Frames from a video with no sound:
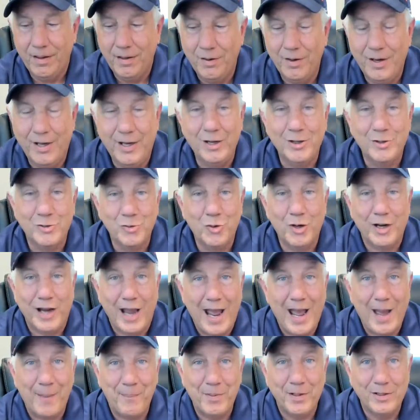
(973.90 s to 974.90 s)
Here's what
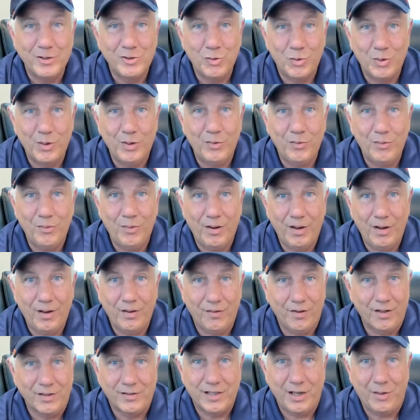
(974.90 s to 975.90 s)
happens when,
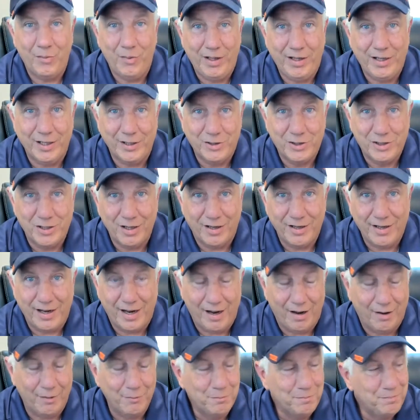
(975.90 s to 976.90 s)
let's say we did shut
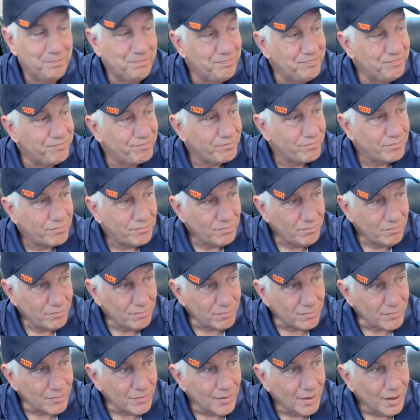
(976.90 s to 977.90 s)
down.
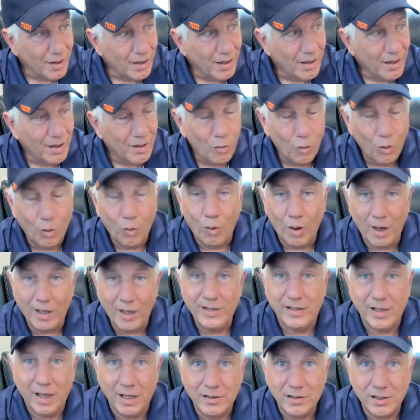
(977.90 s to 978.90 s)
Well,
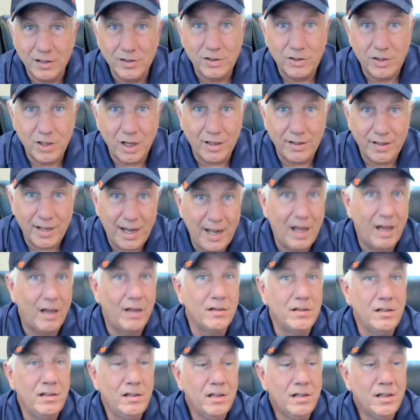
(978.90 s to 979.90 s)
what doesn't shut
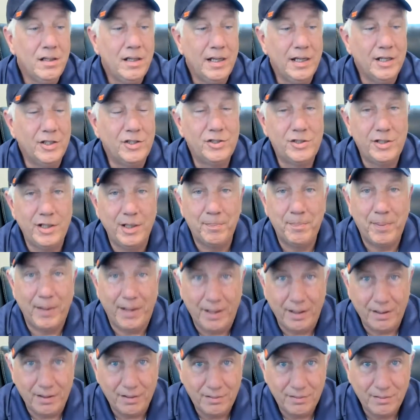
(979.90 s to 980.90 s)
down is
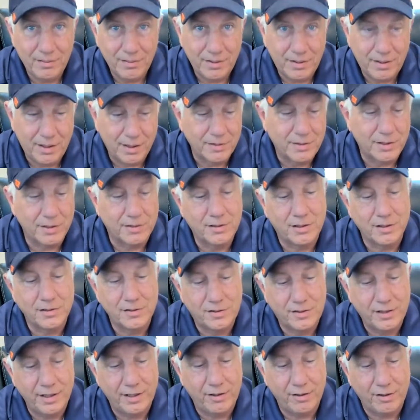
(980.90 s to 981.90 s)
shipping, because it's
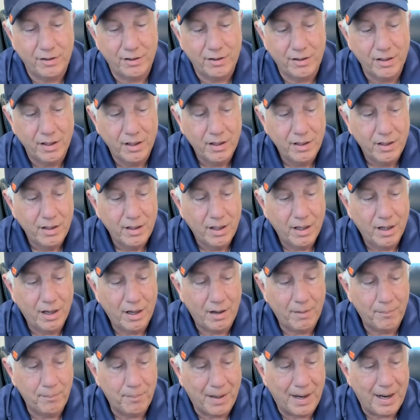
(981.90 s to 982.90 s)
considered
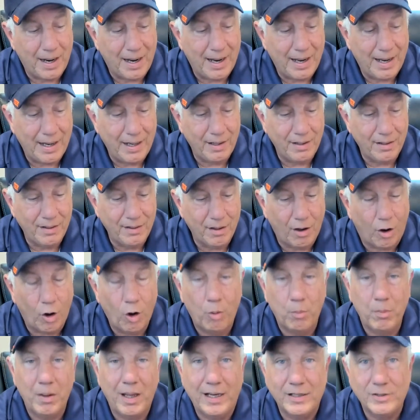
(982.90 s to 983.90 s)
by
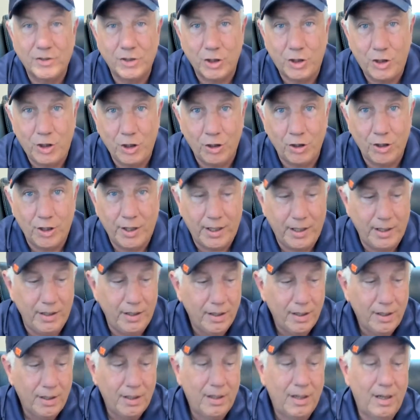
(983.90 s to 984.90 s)
Homeland Security
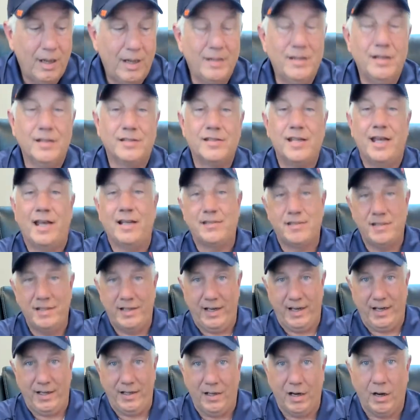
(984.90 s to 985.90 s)
a
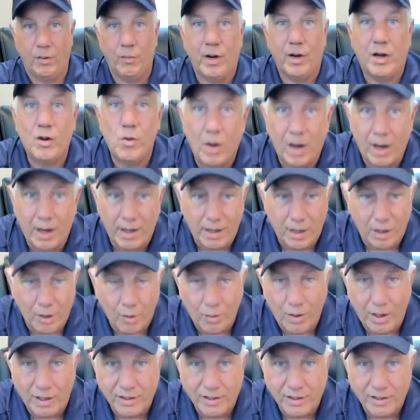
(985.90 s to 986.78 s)
necessity, a require.